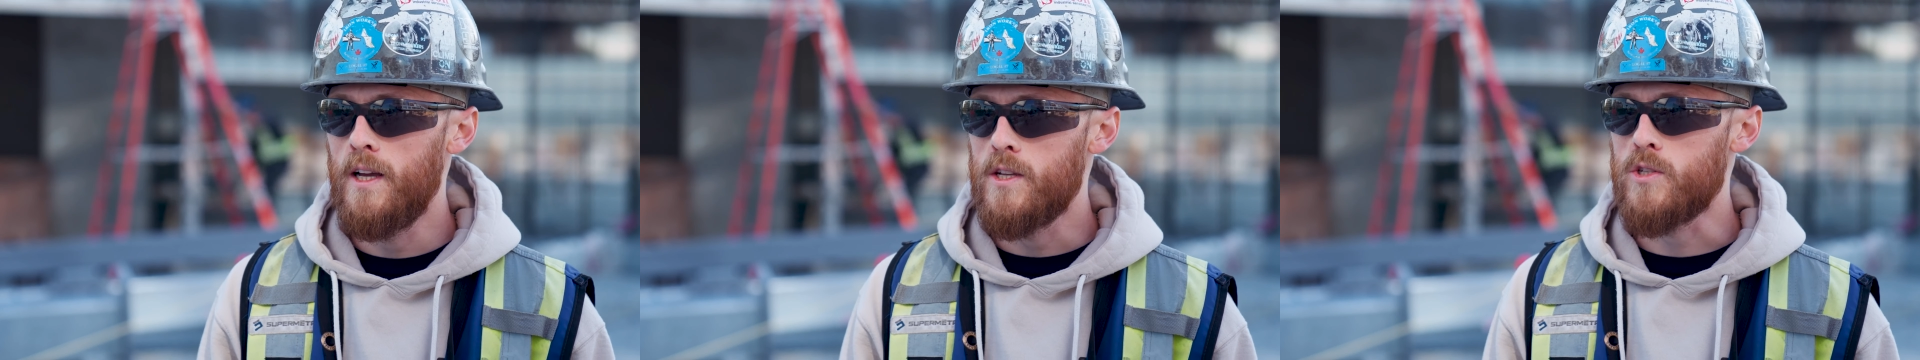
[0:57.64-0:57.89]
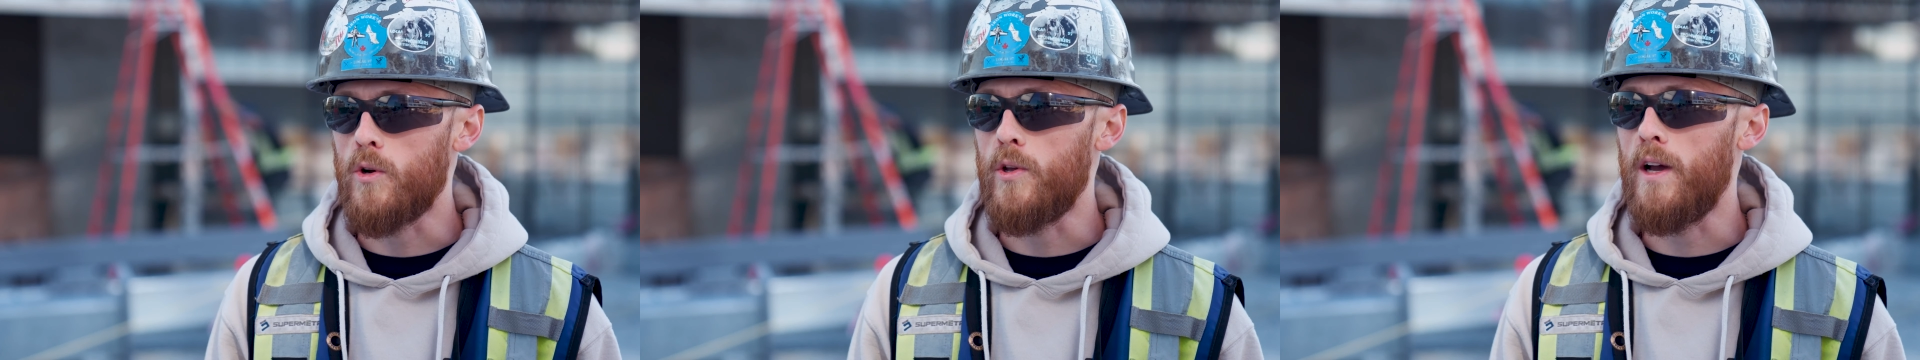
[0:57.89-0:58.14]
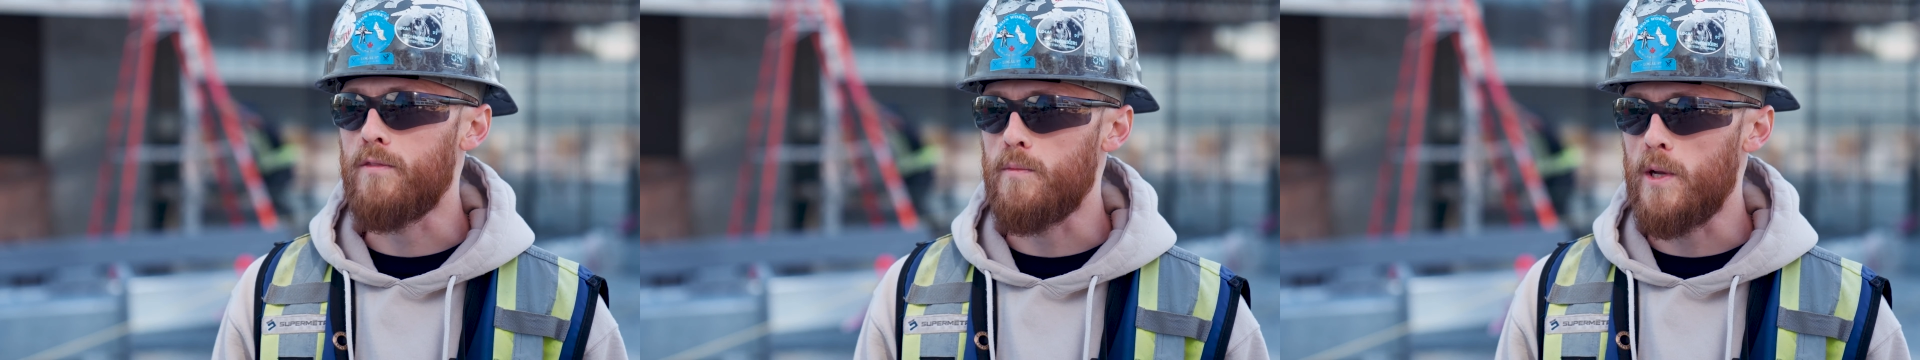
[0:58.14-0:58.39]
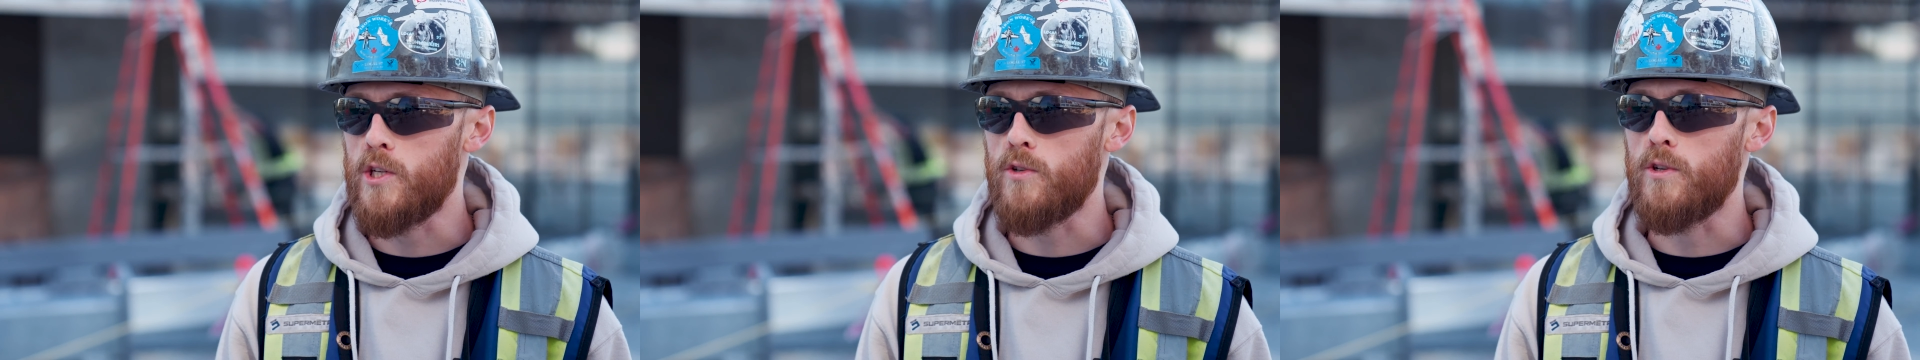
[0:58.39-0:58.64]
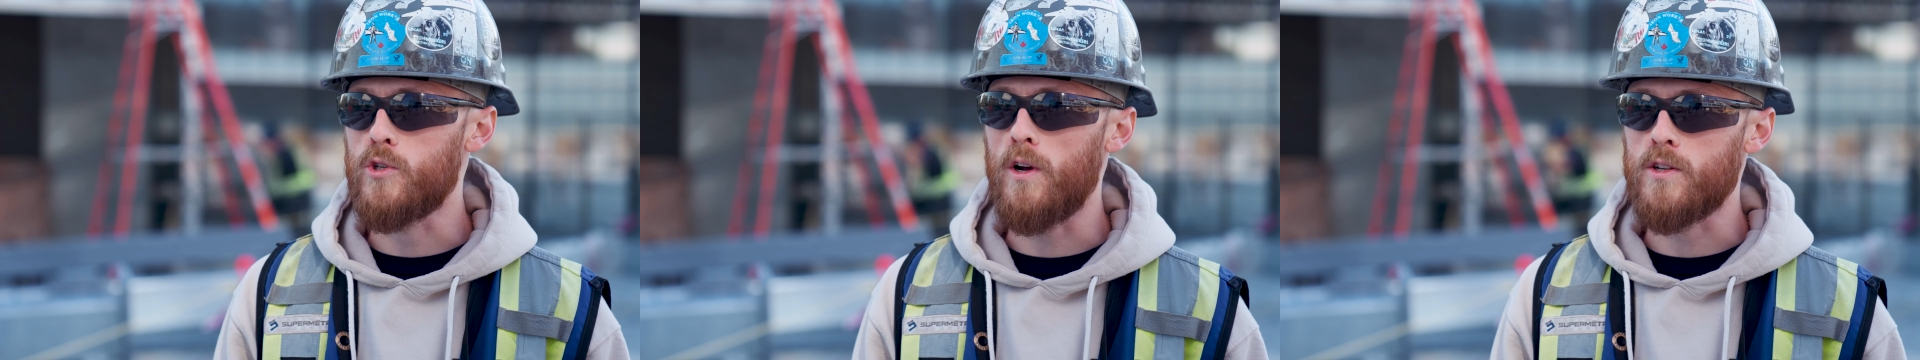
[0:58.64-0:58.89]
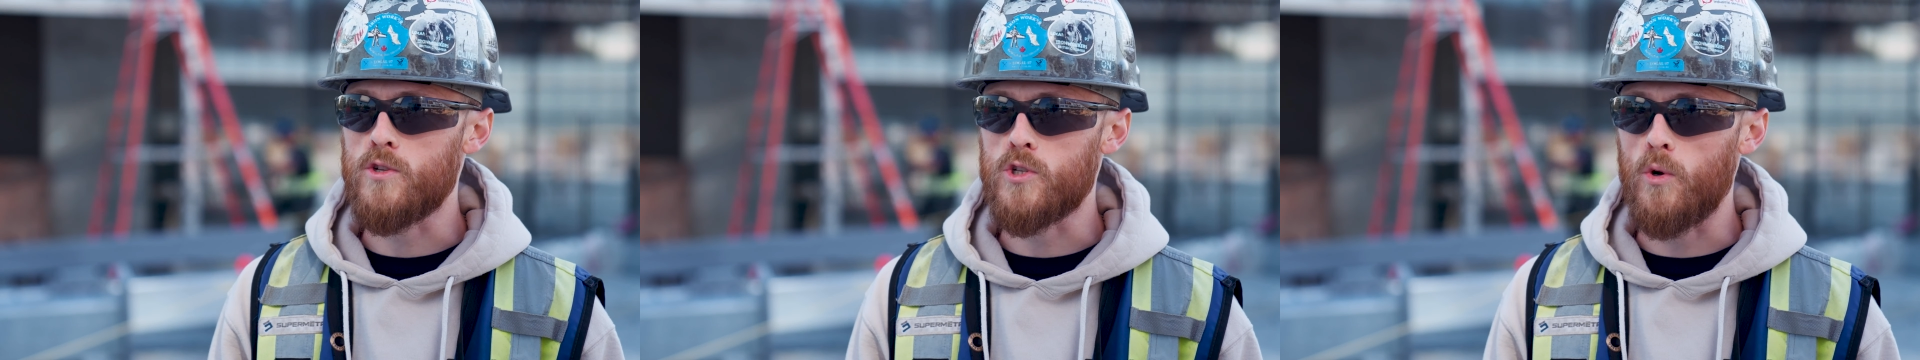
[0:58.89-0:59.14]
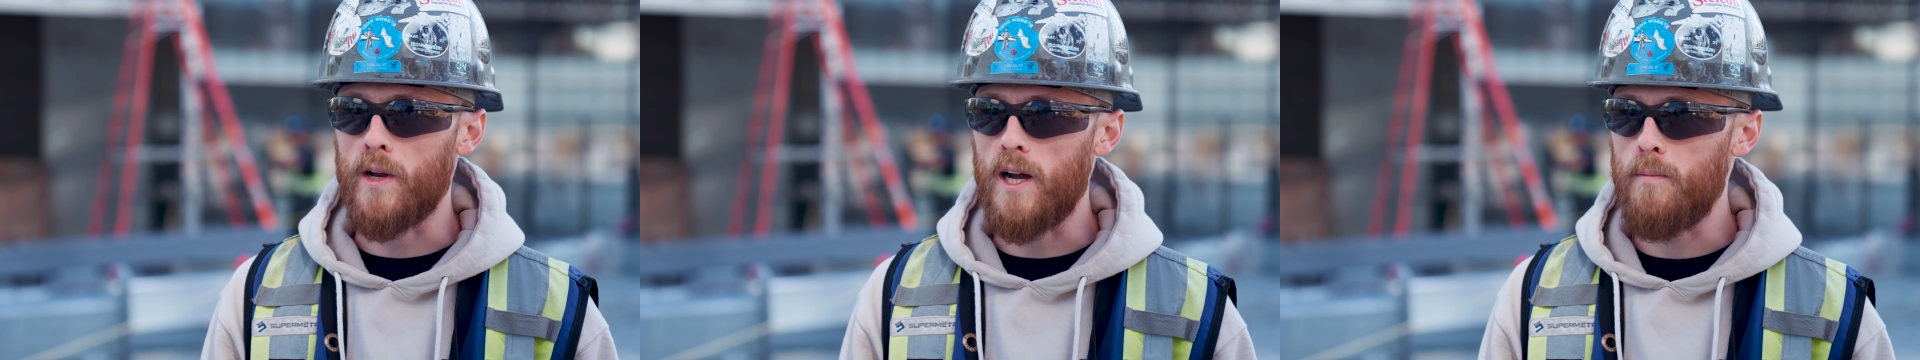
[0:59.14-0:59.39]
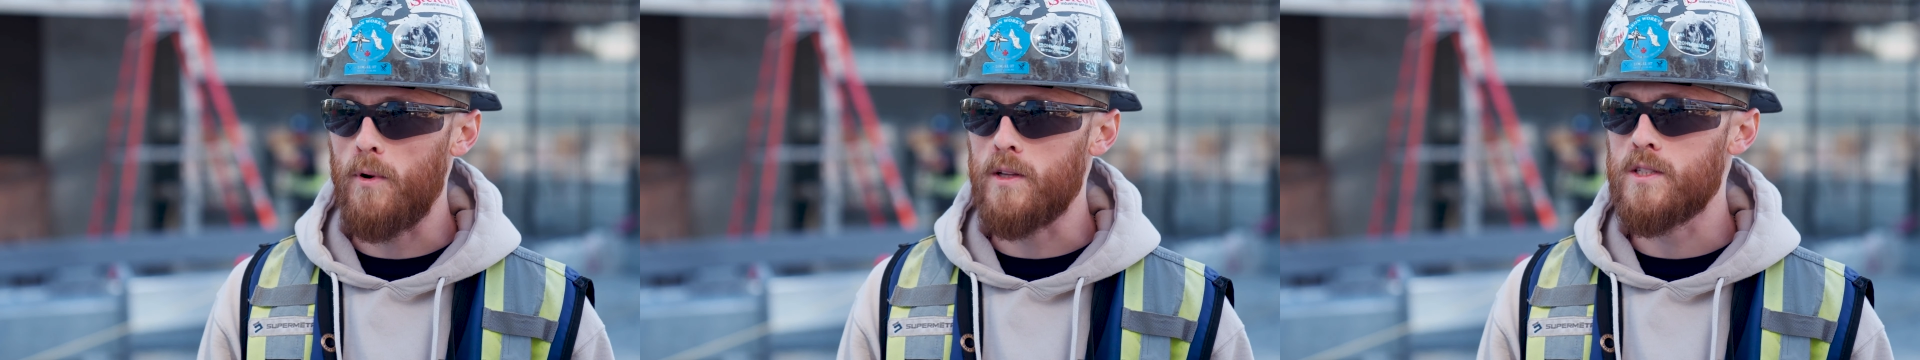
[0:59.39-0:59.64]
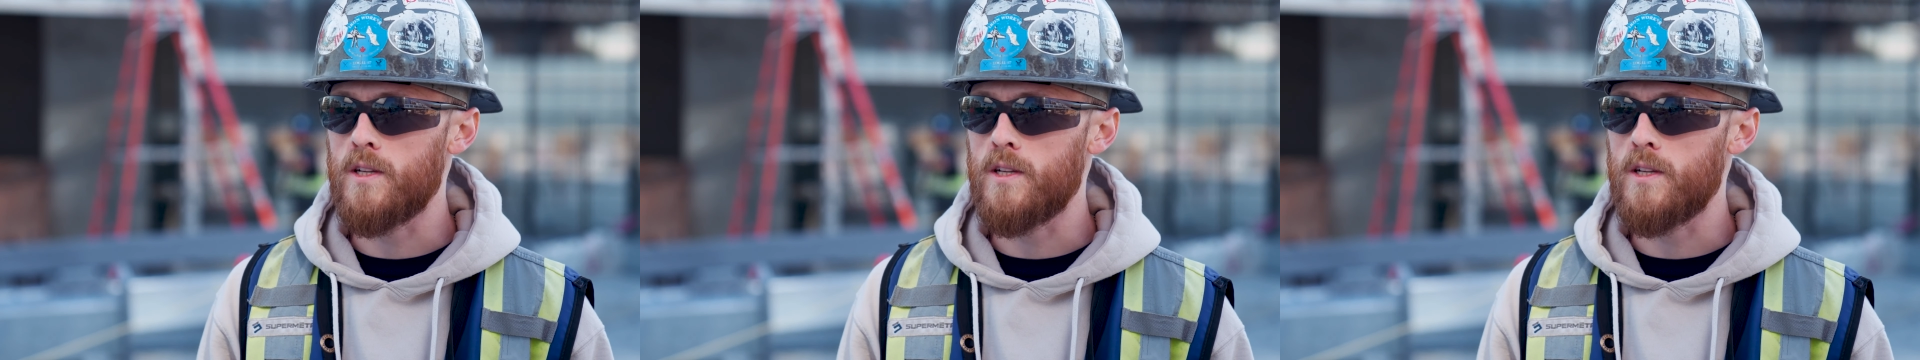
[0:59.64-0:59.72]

So you have to make sure the trucks are showing up on